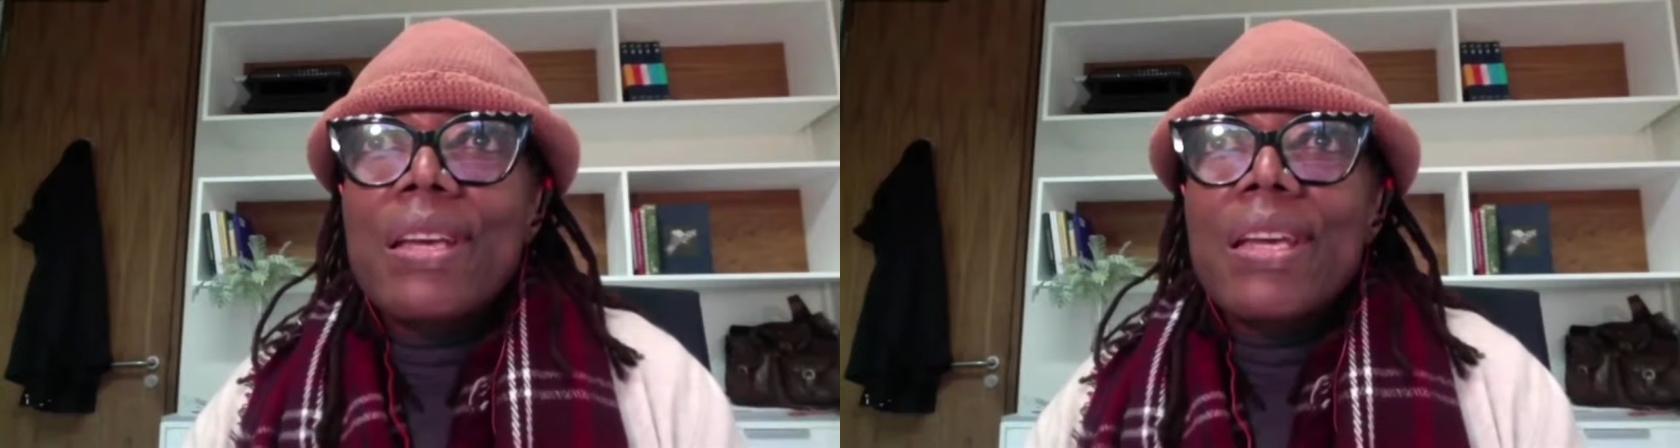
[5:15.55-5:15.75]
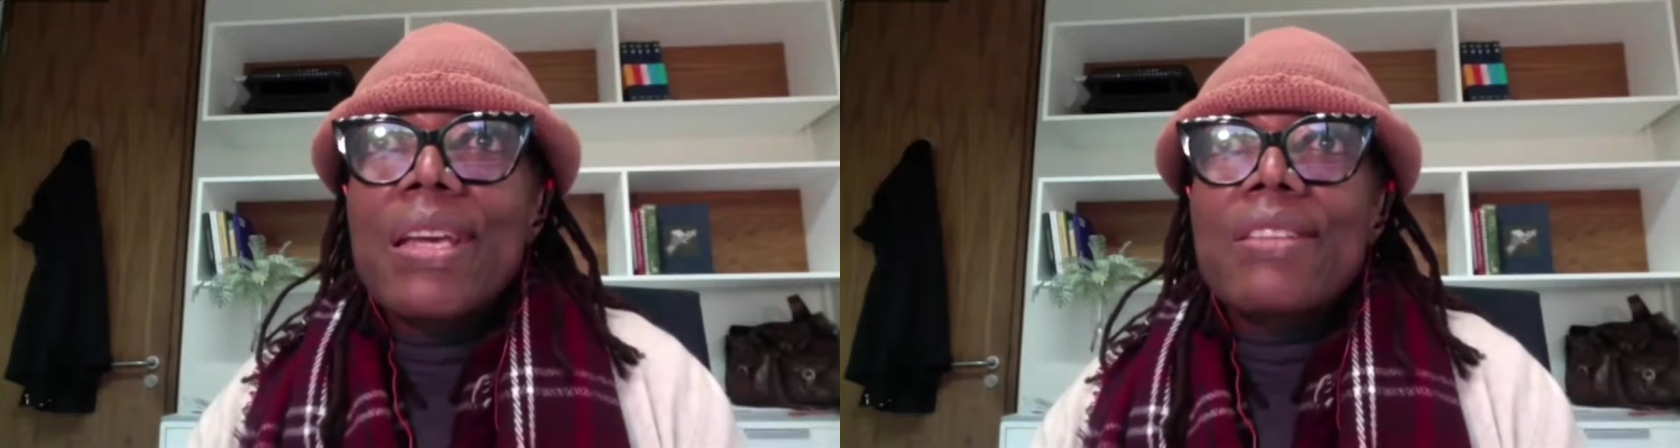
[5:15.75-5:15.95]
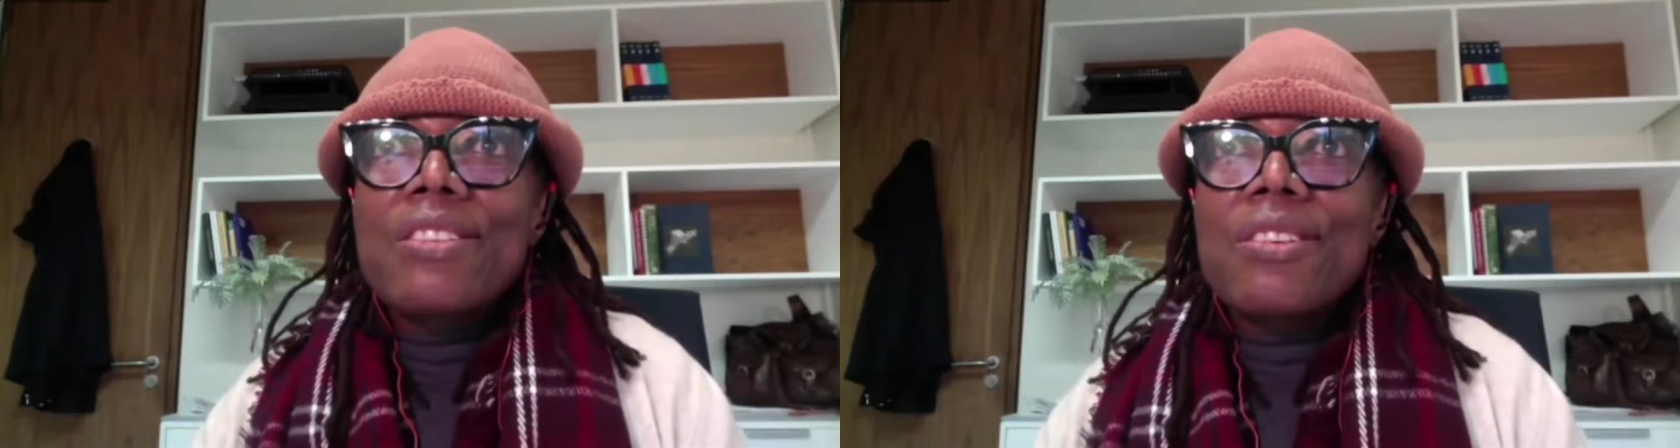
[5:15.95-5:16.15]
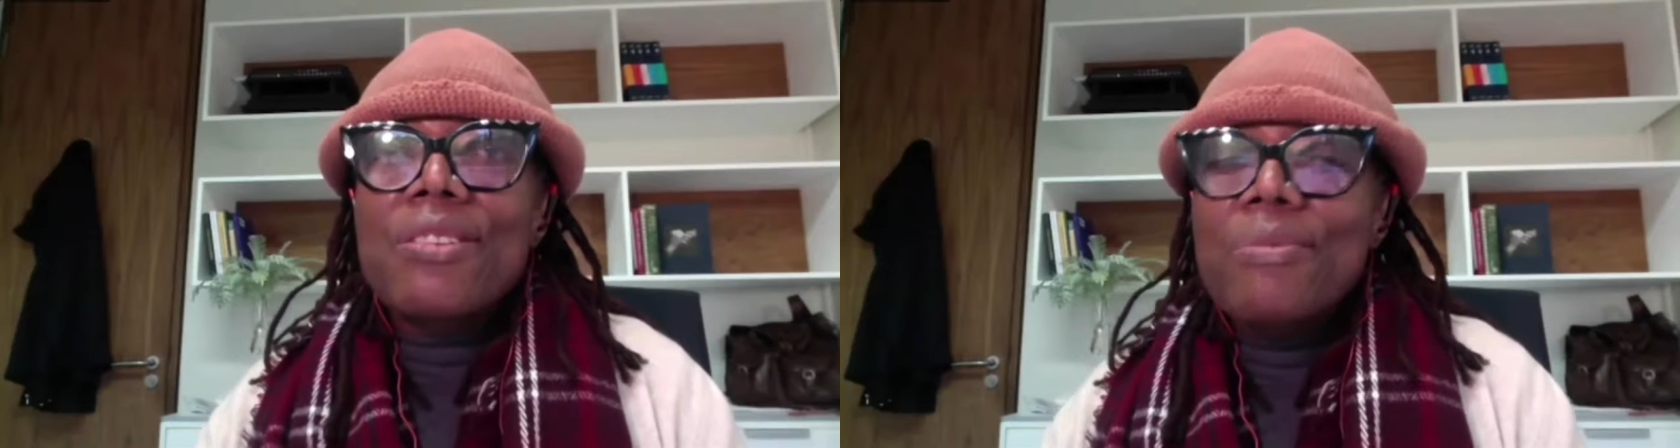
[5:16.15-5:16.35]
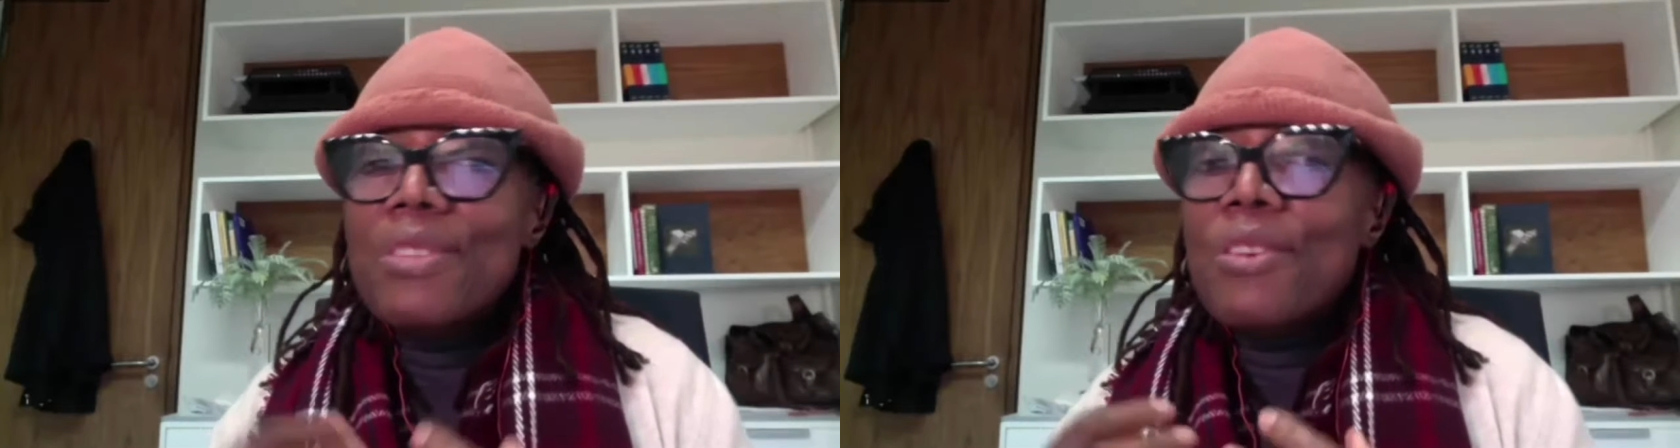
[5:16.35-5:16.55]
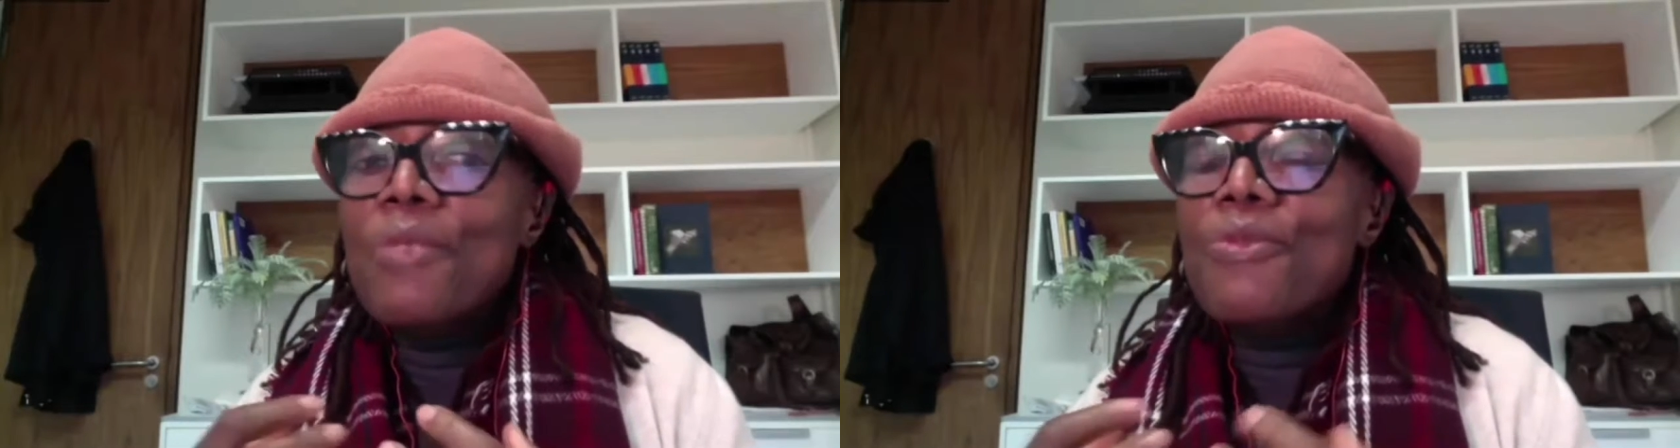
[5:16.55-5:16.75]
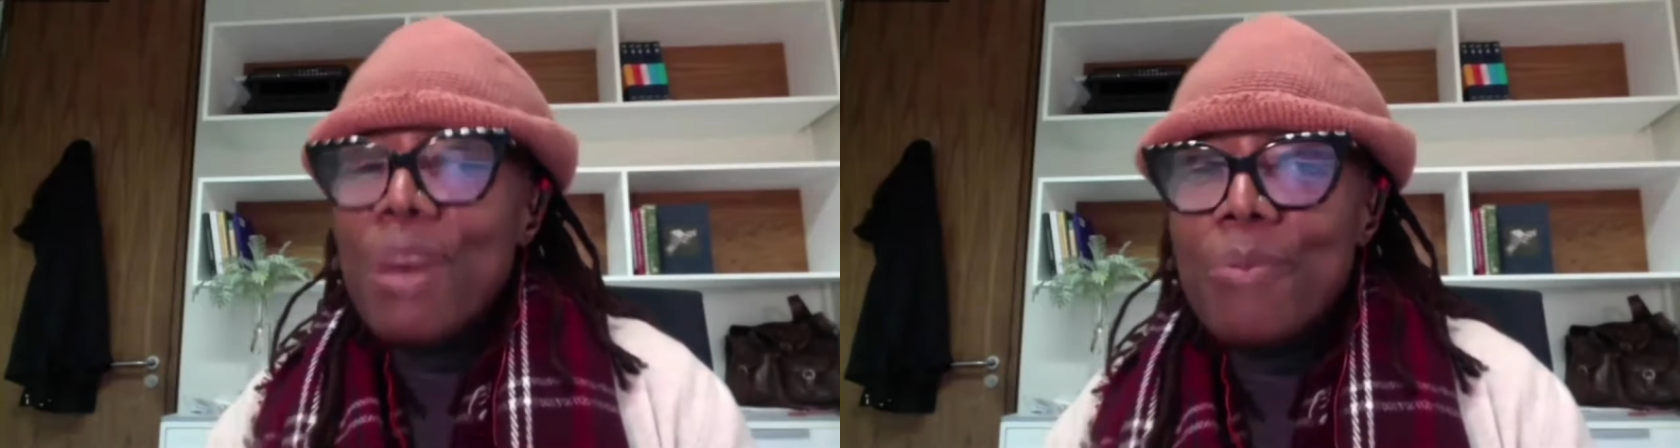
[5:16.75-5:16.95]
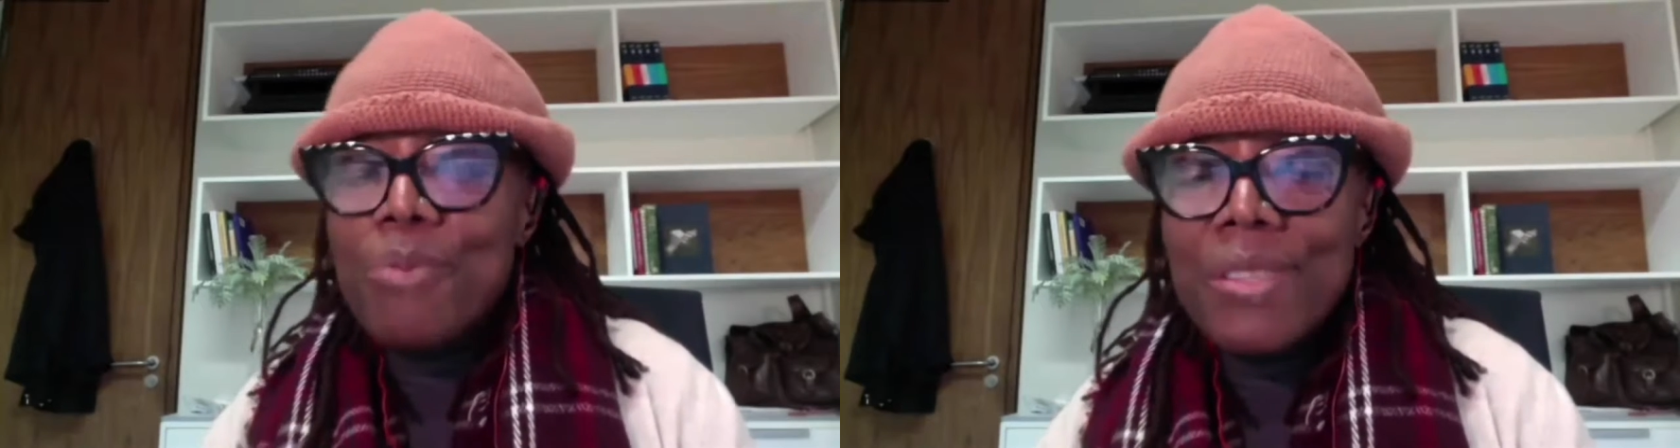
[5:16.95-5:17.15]
in terms of
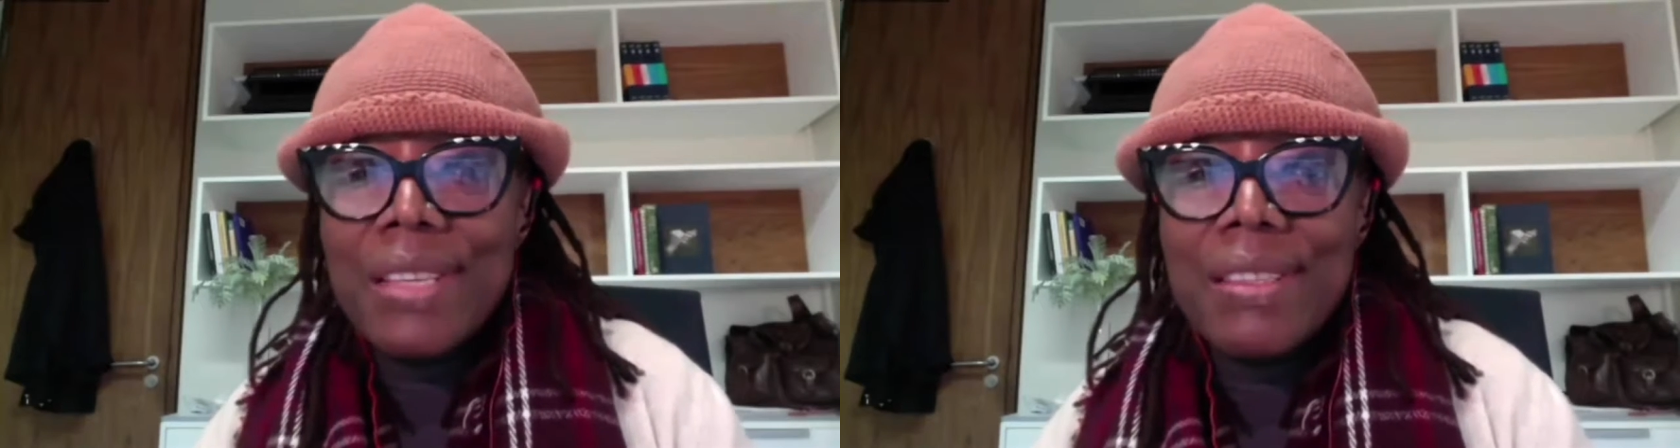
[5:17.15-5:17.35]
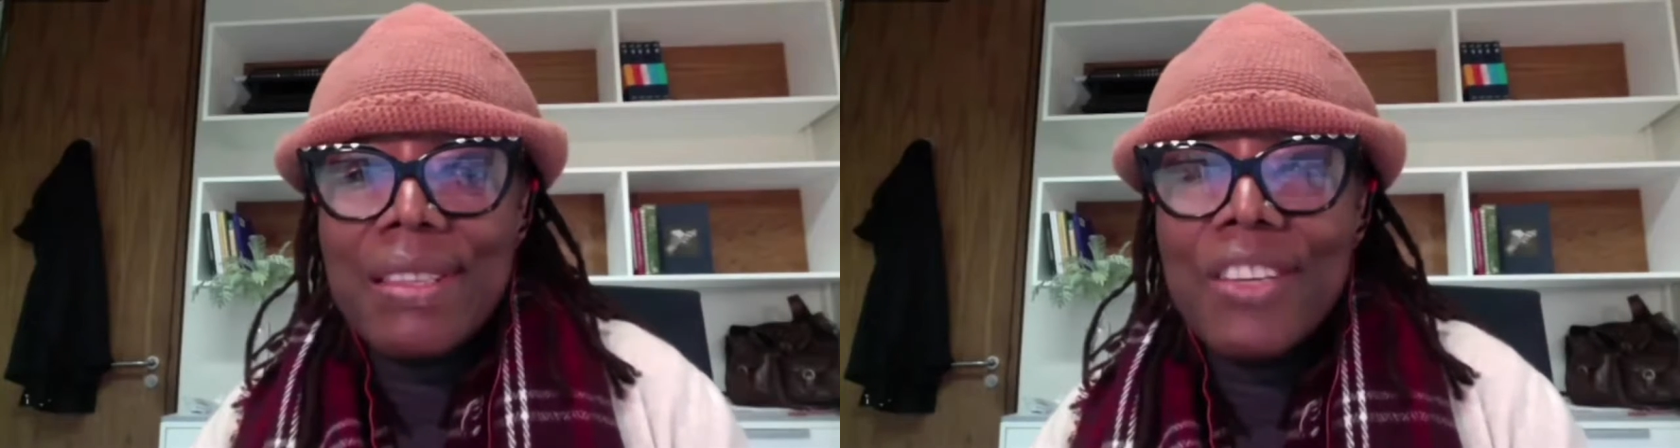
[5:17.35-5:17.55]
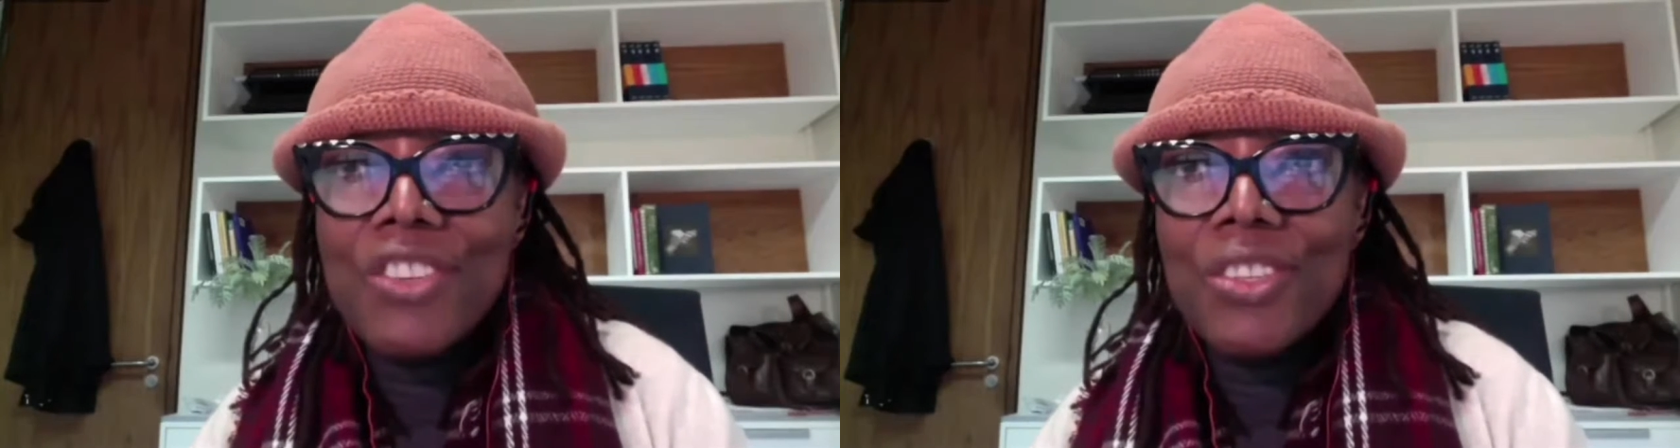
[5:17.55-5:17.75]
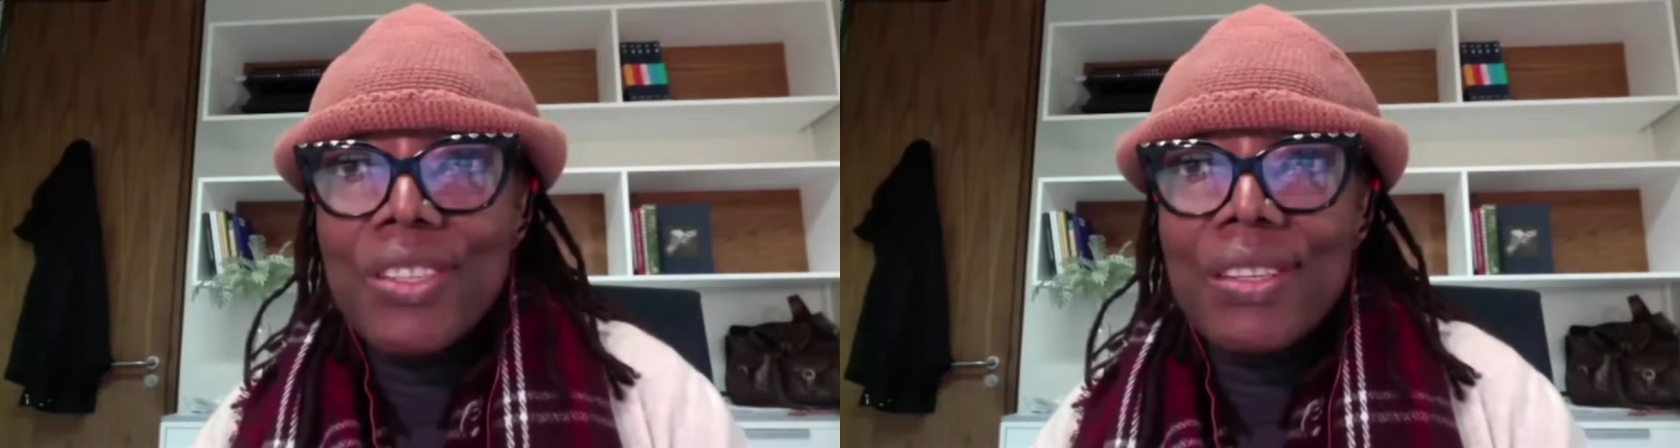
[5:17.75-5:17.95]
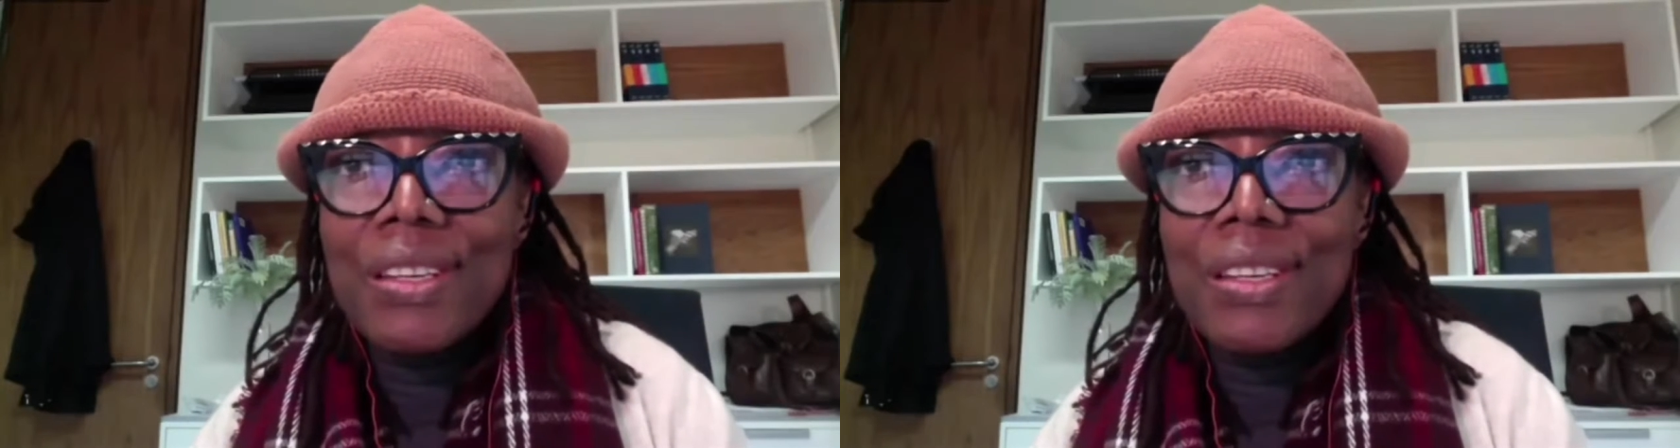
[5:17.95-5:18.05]
representation